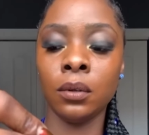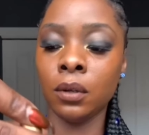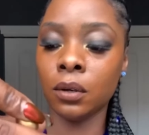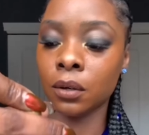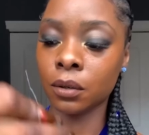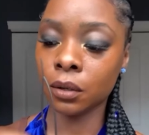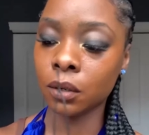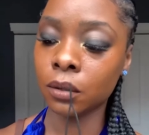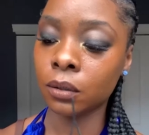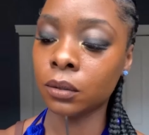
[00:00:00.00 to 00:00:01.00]
another
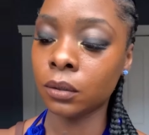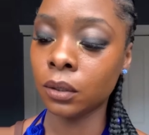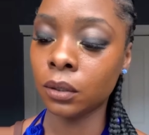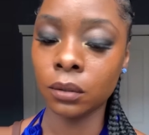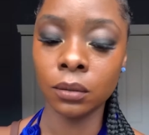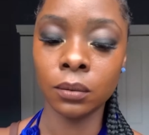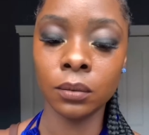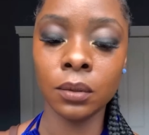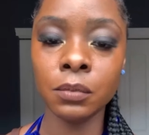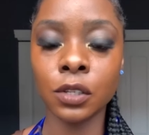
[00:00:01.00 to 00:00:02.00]
gold.
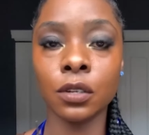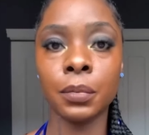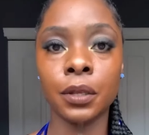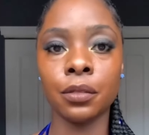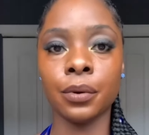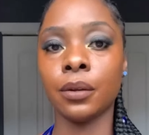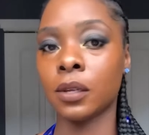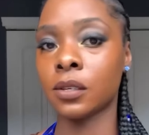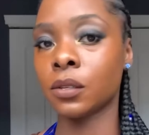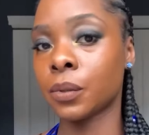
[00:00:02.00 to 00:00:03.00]
I'm just going to put 3 on
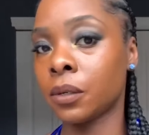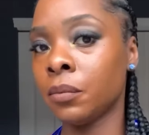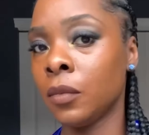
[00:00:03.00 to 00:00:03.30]
this one.